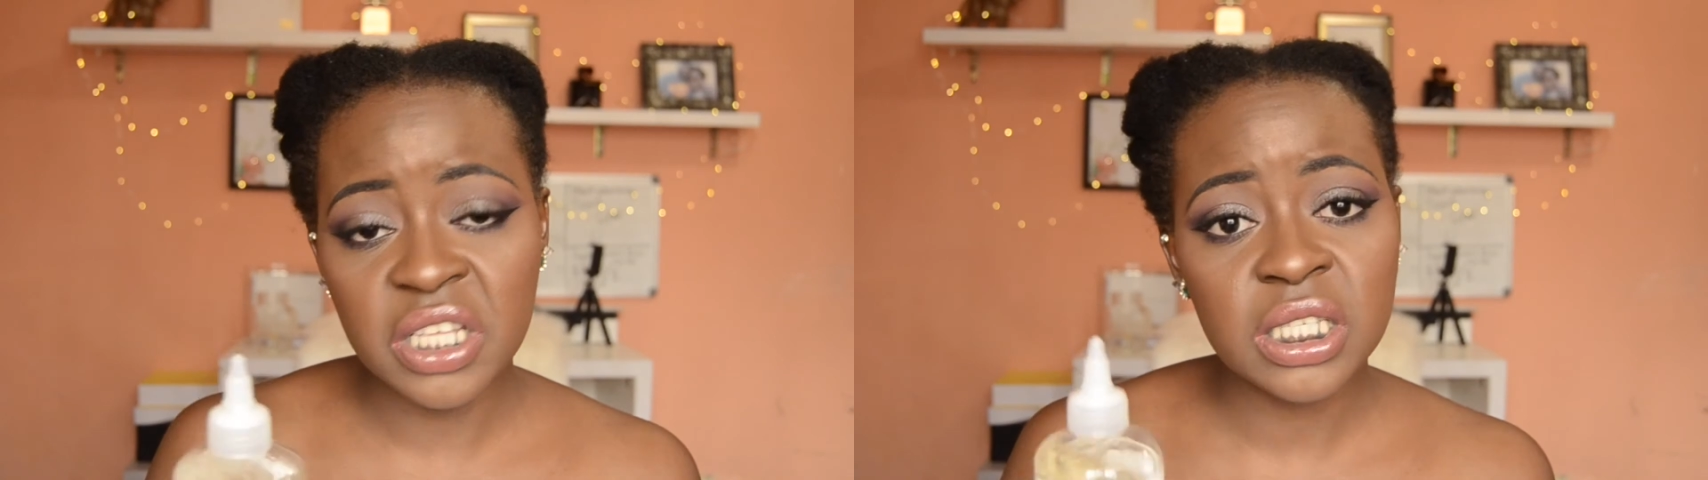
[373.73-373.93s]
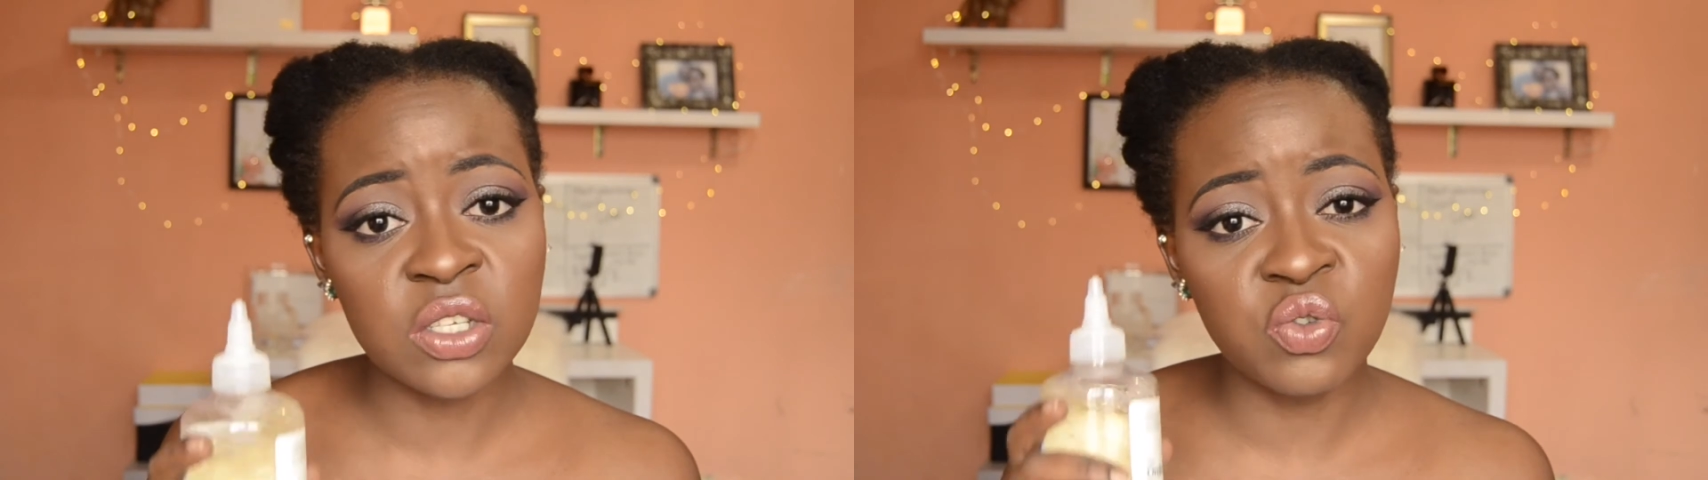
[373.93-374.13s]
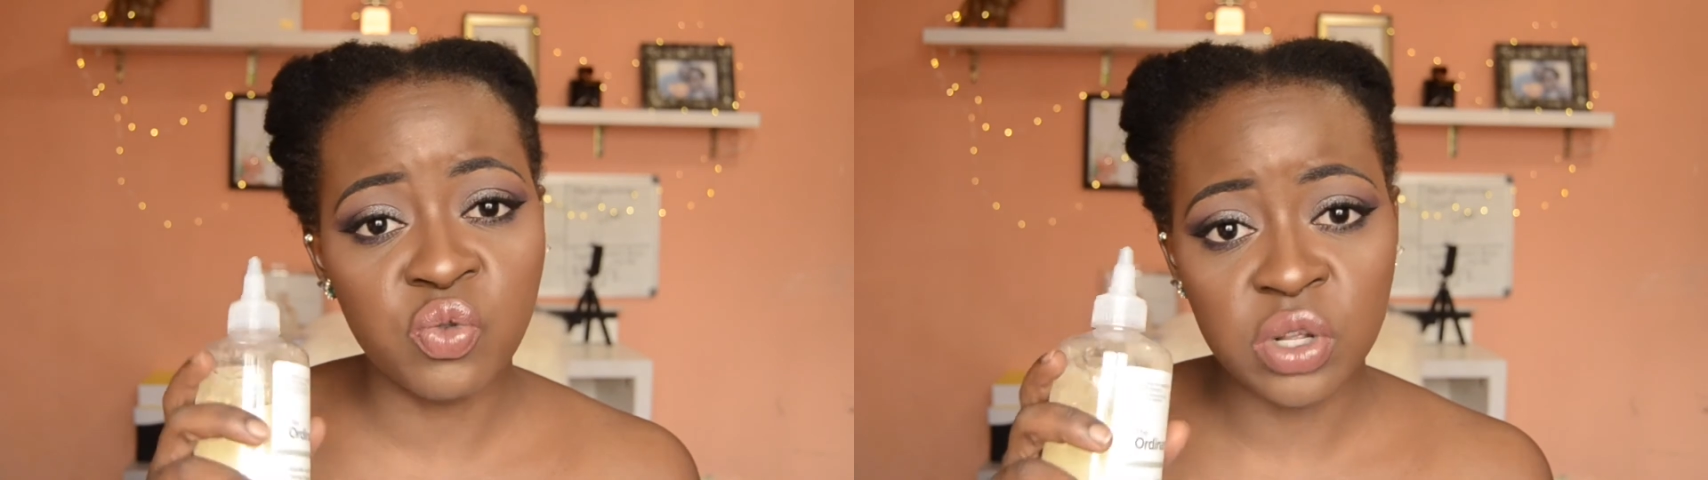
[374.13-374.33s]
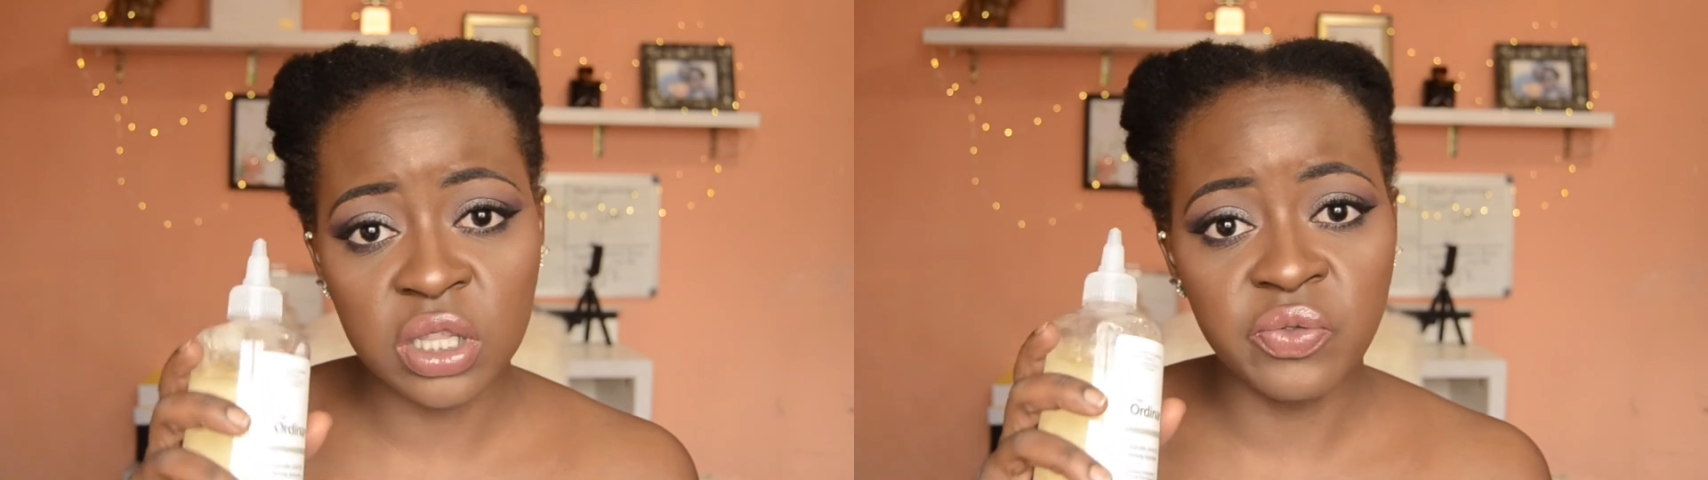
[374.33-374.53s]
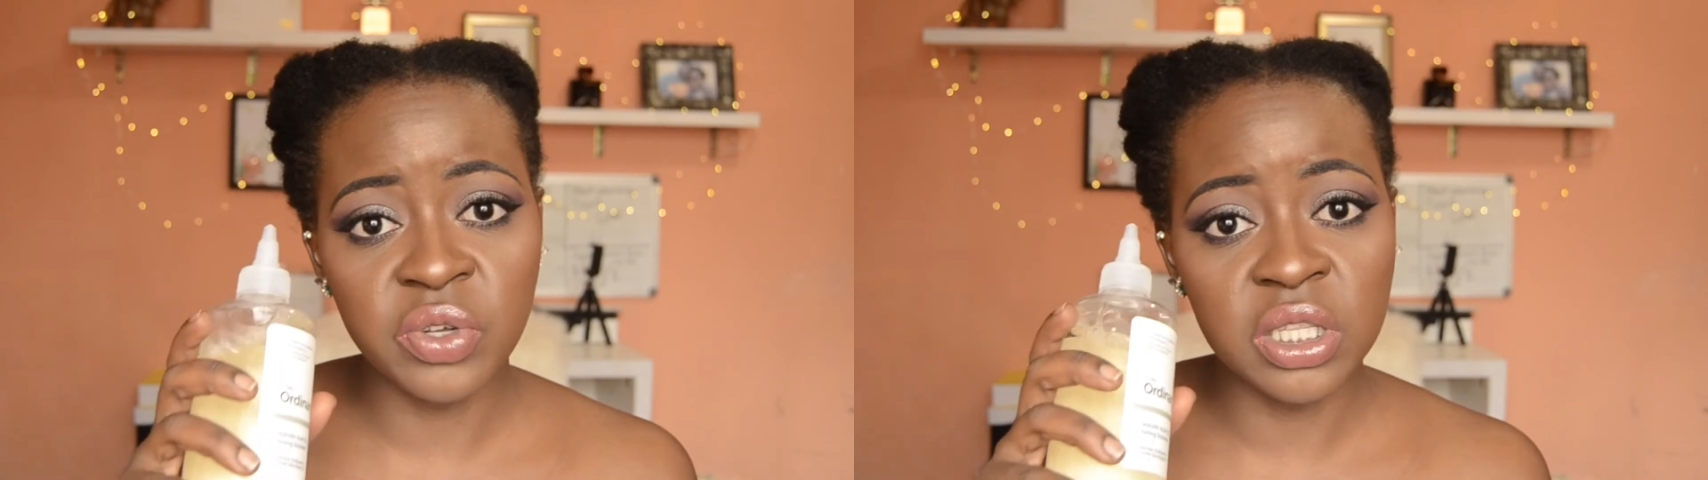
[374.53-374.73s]
This is
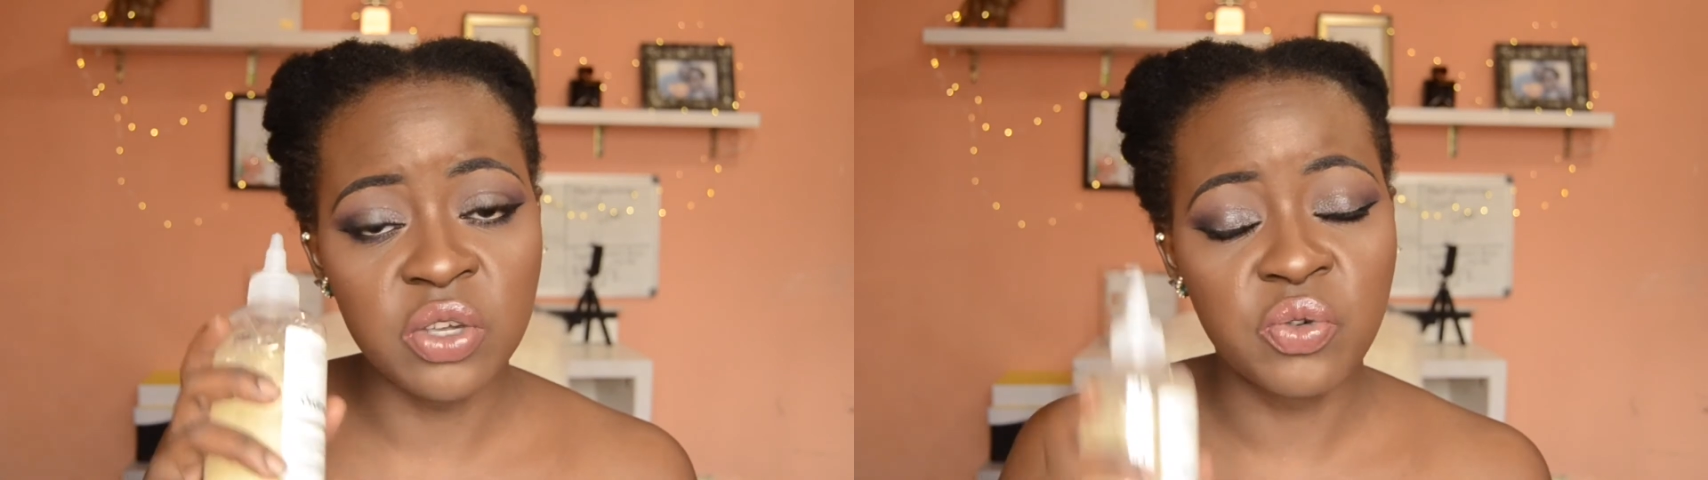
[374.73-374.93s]
really